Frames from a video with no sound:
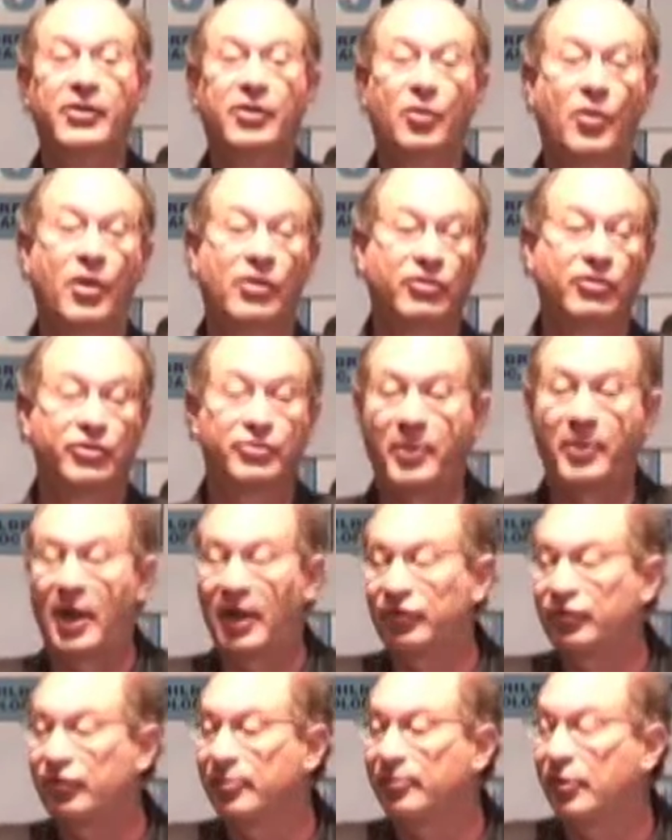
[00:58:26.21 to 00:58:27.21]
the one
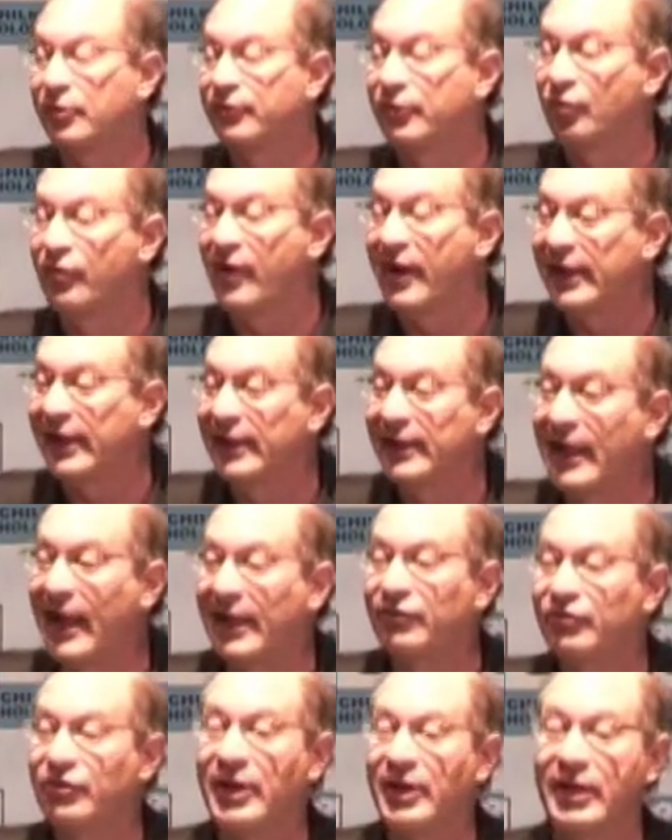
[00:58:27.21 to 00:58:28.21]
responsible for
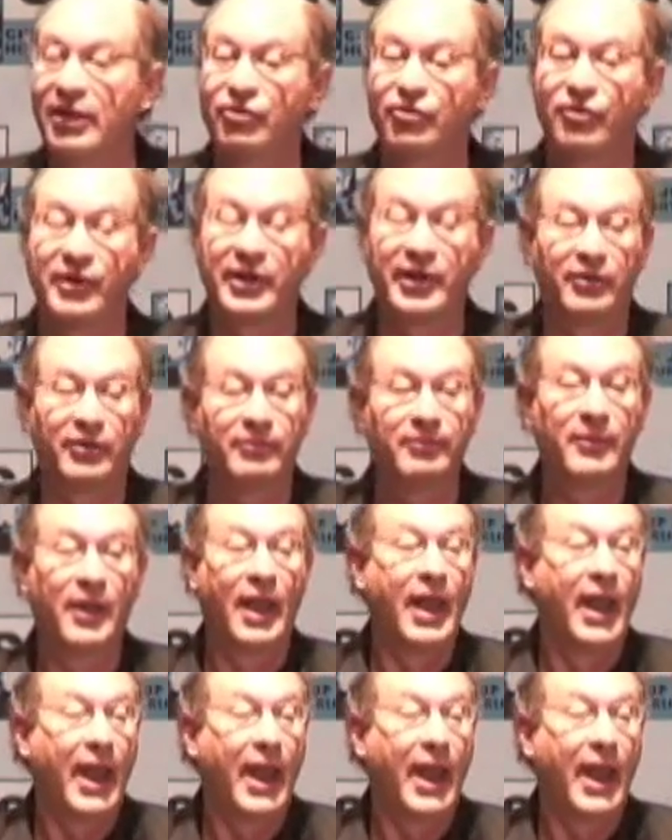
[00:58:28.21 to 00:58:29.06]
recognizing Israel,